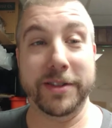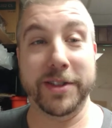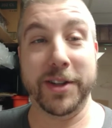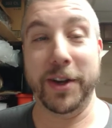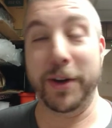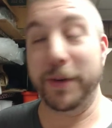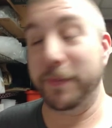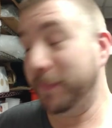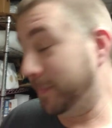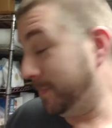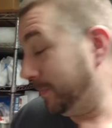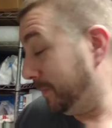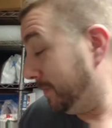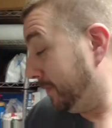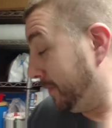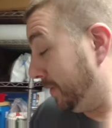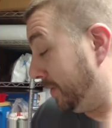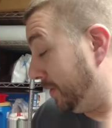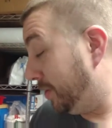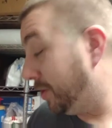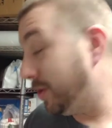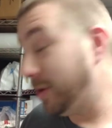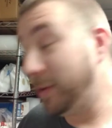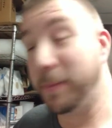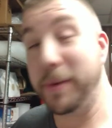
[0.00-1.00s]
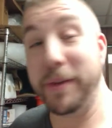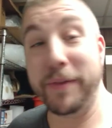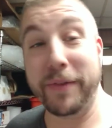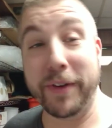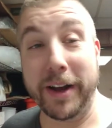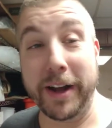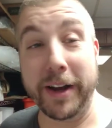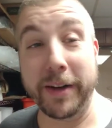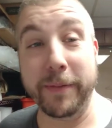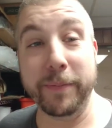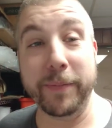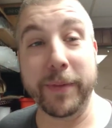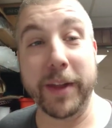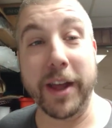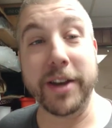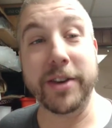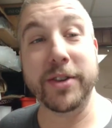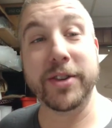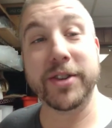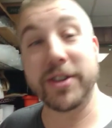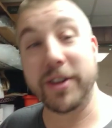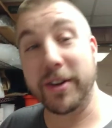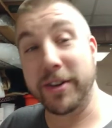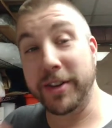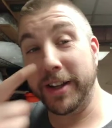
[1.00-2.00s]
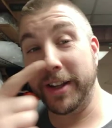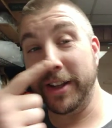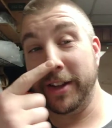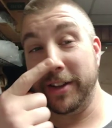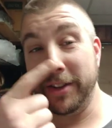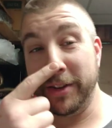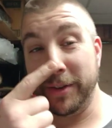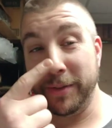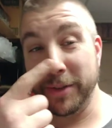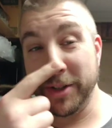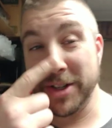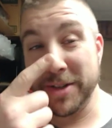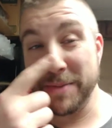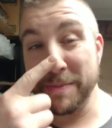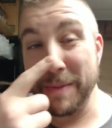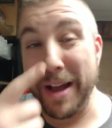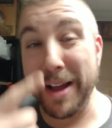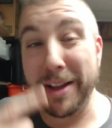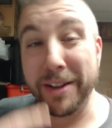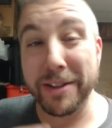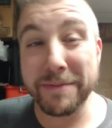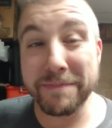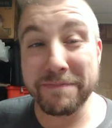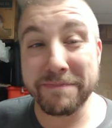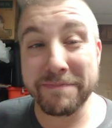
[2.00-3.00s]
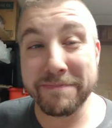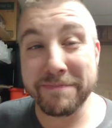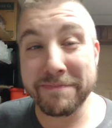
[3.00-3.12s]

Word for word: So you should be fine. And you'll start to get a little smell,